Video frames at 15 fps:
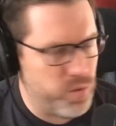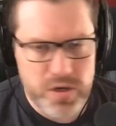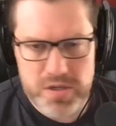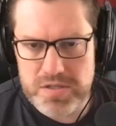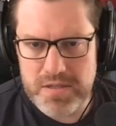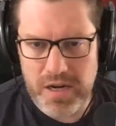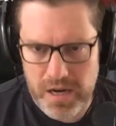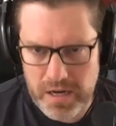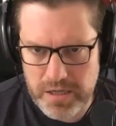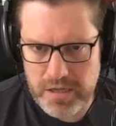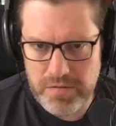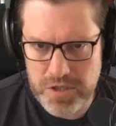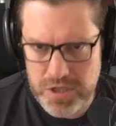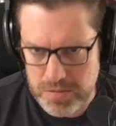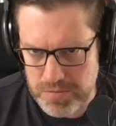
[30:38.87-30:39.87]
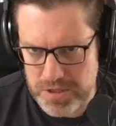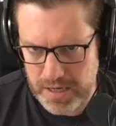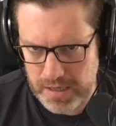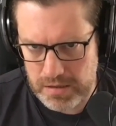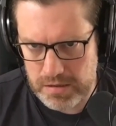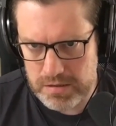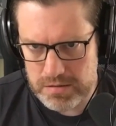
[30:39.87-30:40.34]
want to start a YouTube
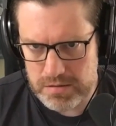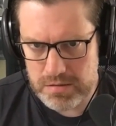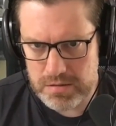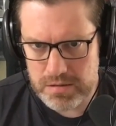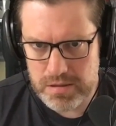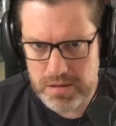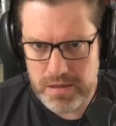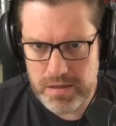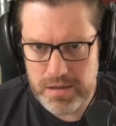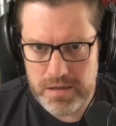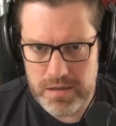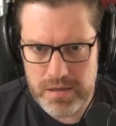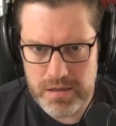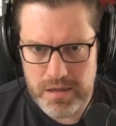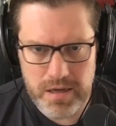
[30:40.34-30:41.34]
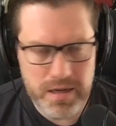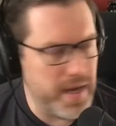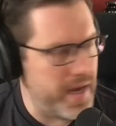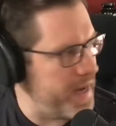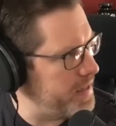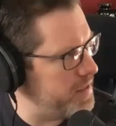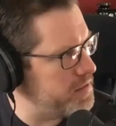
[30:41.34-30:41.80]
channel
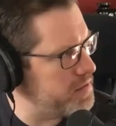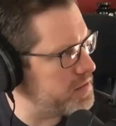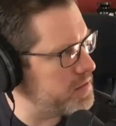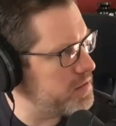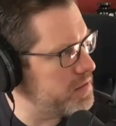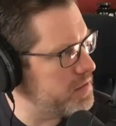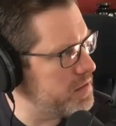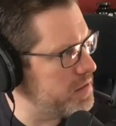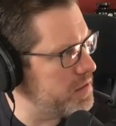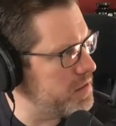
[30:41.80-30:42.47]
and